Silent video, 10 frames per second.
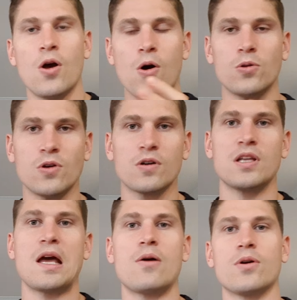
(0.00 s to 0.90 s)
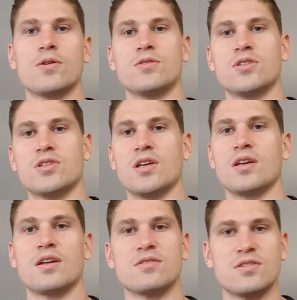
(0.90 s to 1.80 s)
old Okinawa
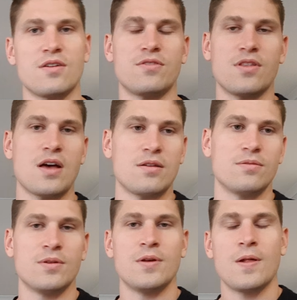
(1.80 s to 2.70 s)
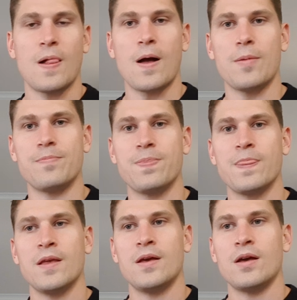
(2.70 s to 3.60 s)
conditioning and stuff like that.